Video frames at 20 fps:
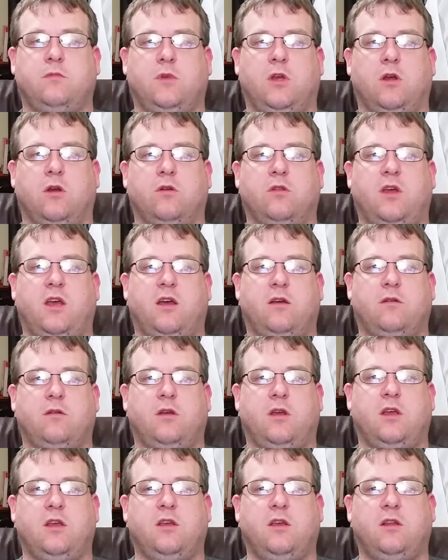
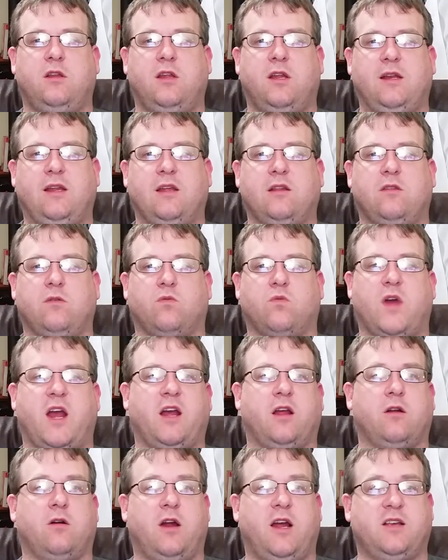he did get the
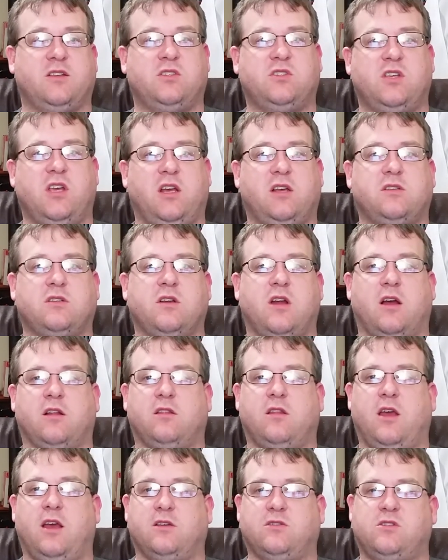regular S6,
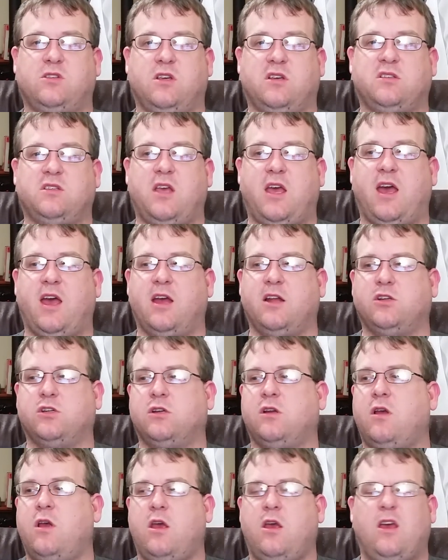not the S6
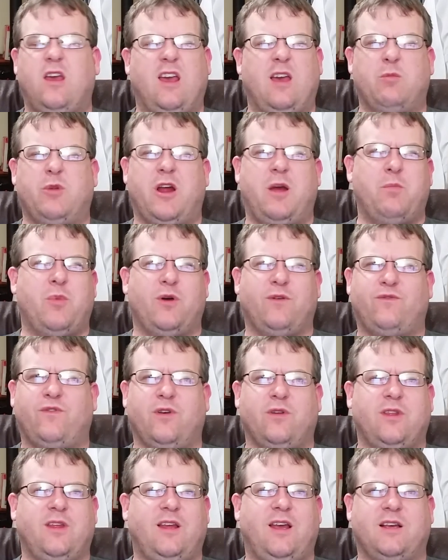Edge. Him and I both
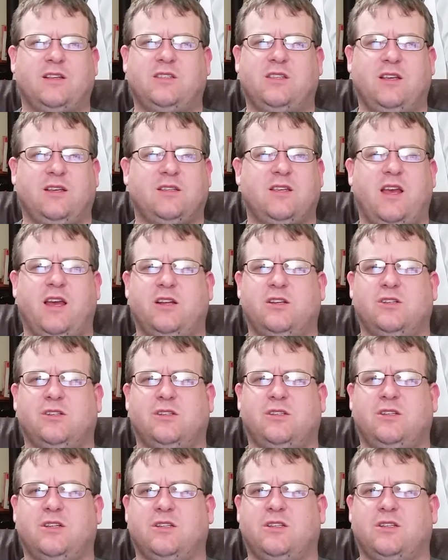feel that S6 Edge